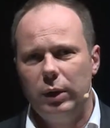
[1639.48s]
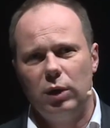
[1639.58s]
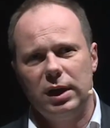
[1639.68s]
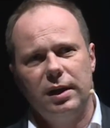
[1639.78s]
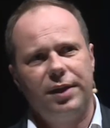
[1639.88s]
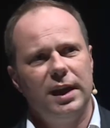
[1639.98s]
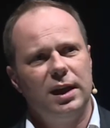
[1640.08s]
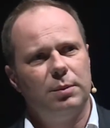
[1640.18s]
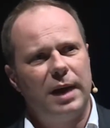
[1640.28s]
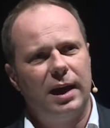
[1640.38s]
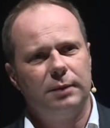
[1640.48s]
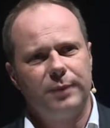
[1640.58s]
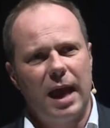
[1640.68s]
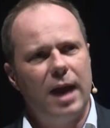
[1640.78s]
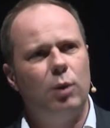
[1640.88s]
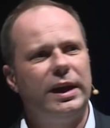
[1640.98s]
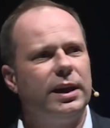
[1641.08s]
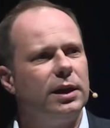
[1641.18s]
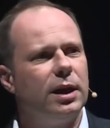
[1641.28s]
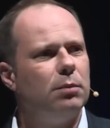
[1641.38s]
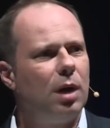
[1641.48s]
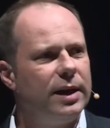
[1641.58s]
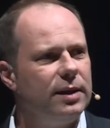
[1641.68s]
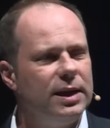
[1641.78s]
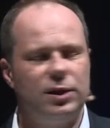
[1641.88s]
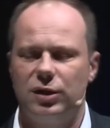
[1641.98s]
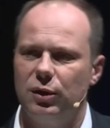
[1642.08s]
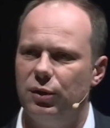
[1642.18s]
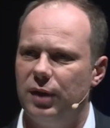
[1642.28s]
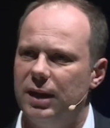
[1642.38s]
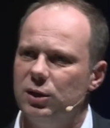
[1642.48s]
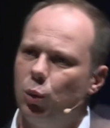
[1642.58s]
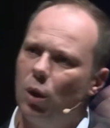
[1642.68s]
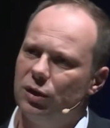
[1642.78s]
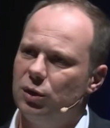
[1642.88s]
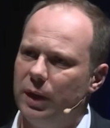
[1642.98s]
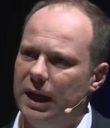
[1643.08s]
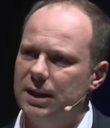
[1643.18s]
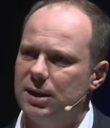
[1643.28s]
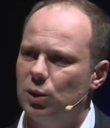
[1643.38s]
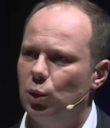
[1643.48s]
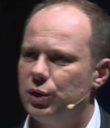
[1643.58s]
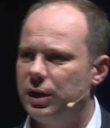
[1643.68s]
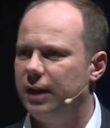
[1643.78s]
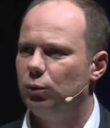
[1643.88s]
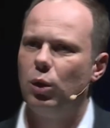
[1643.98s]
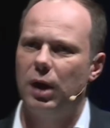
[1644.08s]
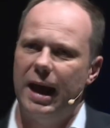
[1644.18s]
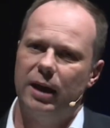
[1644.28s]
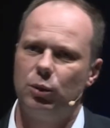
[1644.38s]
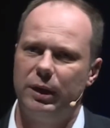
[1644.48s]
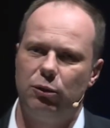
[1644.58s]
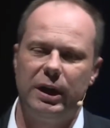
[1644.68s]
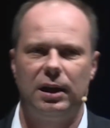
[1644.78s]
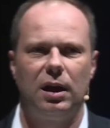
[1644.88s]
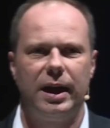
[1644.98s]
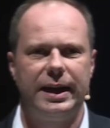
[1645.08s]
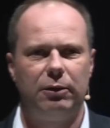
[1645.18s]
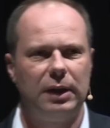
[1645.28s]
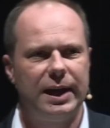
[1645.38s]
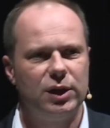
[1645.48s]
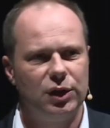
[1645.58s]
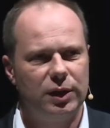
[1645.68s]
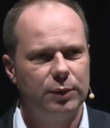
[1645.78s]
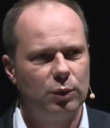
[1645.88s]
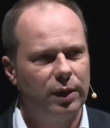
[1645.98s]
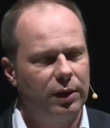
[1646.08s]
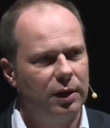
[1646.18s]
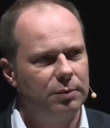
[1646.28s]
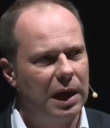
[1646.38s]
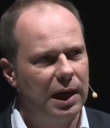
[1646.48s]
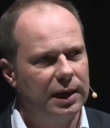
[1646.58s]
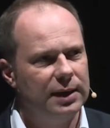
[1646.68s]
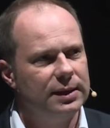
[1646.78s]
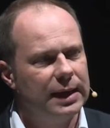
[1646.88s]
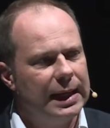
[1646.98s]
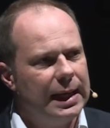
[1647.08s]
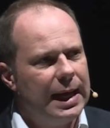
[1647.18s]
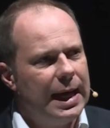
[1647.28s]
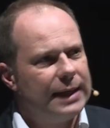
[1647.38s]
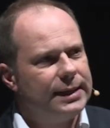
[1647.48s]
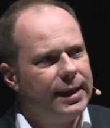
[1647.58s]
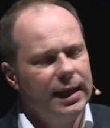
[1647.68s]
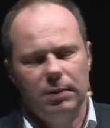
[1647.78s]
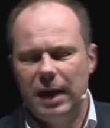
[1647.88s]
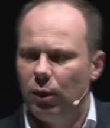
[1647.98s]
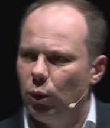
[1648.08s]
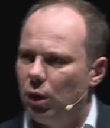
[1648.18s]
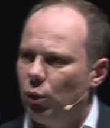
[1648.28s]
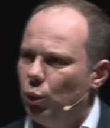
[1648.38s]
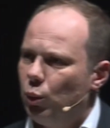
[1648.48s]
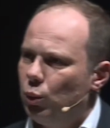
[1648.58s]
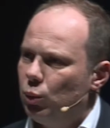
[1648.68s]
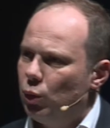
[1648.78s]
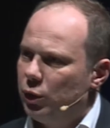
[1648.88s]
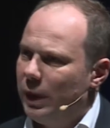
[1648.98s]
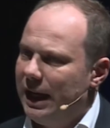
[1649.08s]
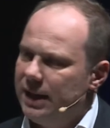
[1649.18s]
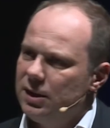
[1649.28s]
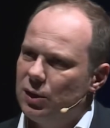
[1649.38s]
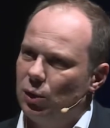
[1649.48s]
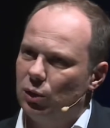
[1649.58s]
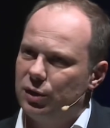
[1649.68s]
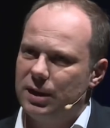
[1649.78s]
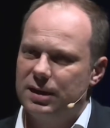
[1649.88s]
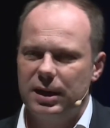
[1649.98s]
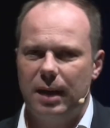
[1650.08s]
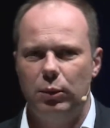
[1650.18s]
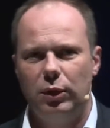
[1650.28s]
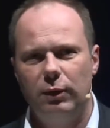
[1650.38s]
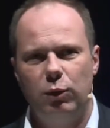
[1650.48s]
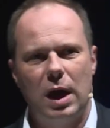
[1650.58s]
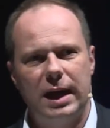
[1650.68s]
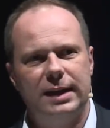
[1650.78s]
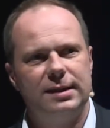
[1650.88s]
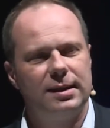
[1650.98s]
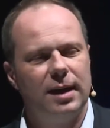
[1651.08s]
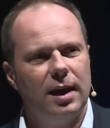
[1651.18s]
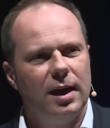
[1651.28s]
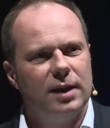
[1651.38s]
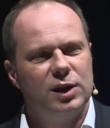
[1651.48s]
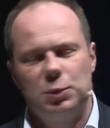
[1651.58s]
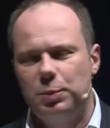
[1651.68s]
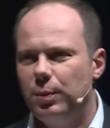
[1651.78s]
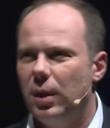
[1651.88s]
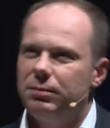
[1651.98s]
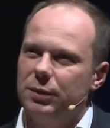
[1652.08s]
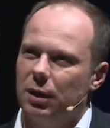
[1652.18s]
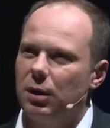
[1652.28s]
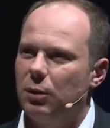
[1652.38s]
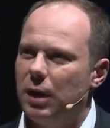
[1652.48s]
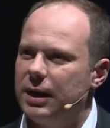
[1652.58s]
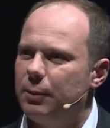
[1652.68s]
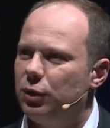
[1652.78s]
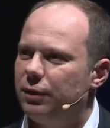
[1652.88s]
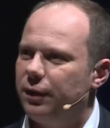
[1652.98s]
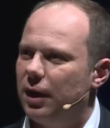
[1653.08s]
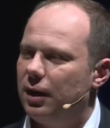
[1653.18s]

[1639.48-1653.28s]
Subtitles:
wanted to think about how we can combine these two things. What do we insource, and how do we realign our relationships with third parties? And to think about what would we insource, there's a number of ways, a number of